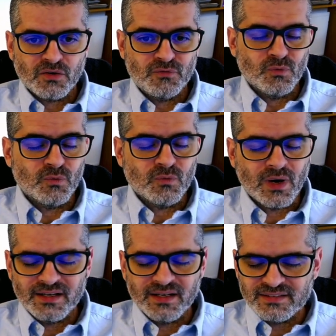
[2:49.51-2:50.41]
of
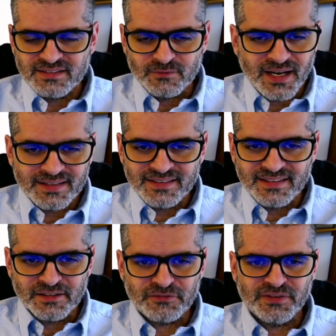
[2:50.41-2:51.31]
widely
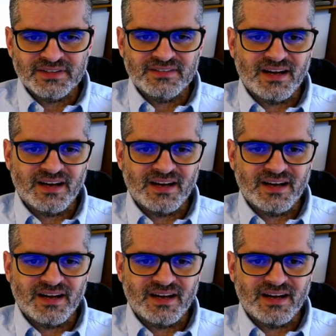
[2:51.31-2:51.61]
different